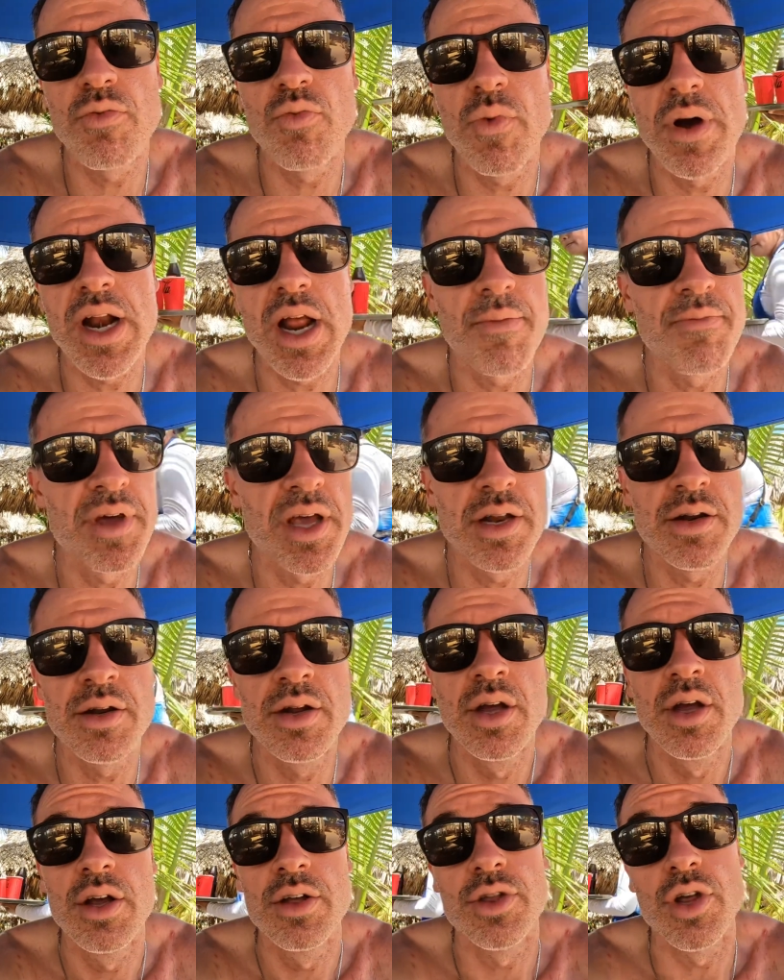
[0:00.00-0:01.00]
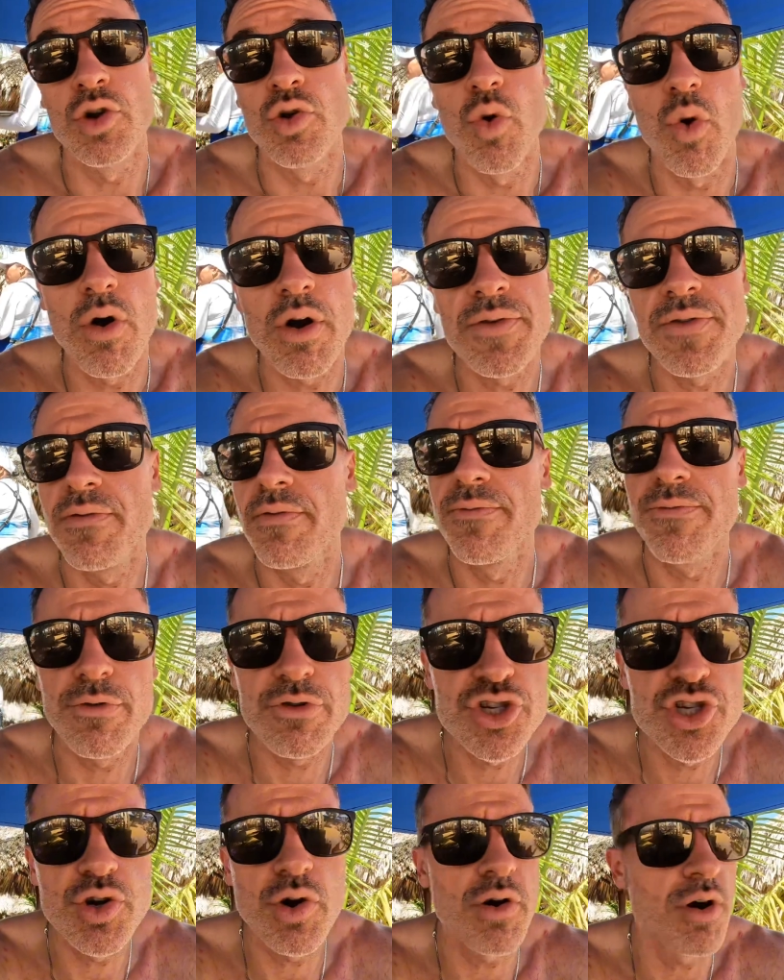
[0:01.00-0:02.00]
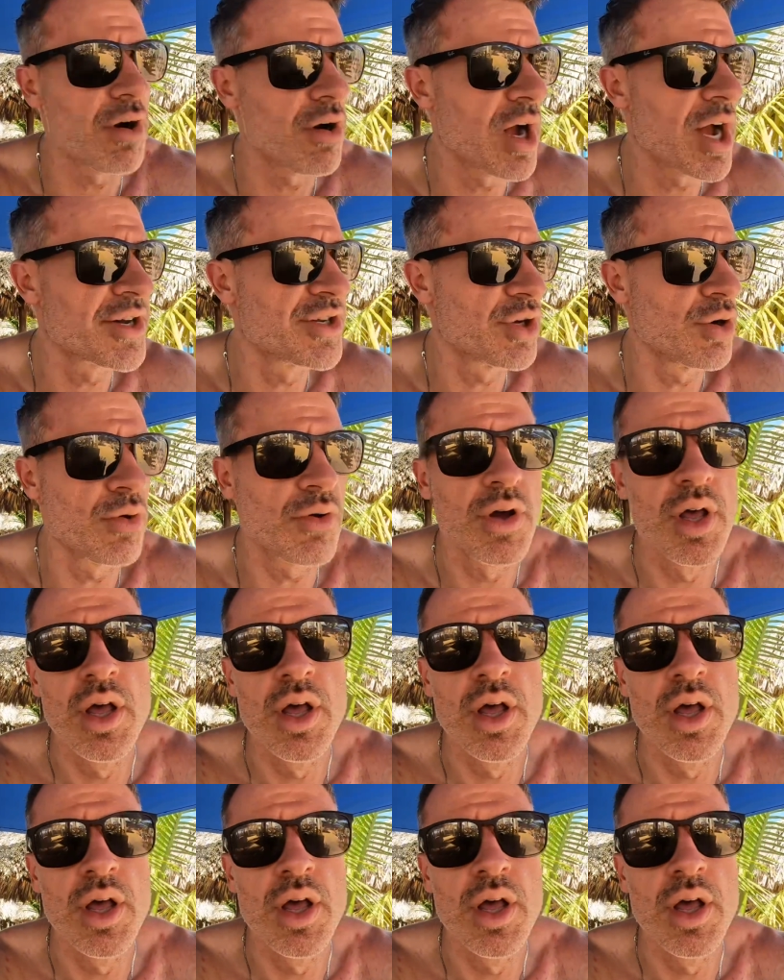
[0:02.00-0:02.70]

when I'm in the north. For sure, I do.